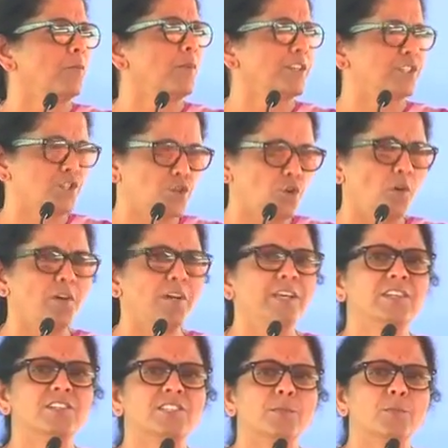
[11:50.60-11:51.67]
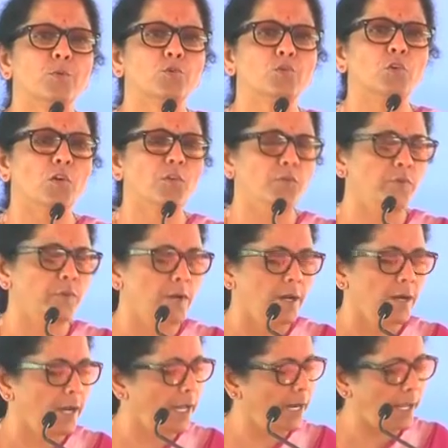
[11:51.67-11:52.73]
we are strongly in support of.
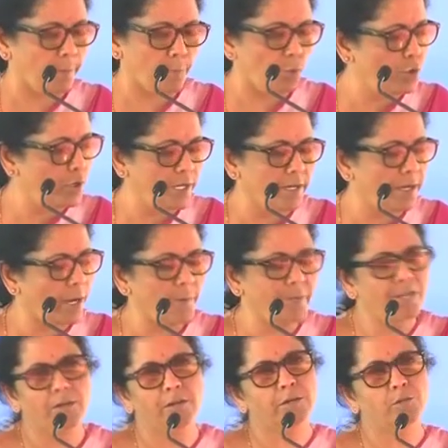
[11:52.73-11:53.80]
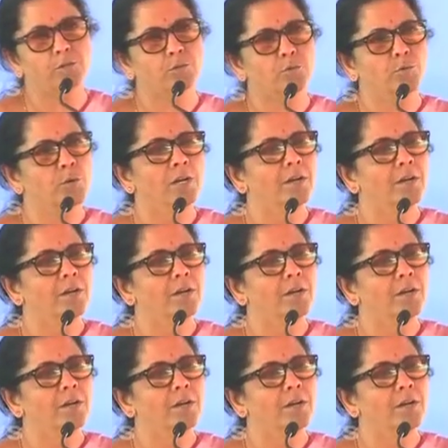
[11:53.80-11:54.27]
And I'm only coming here to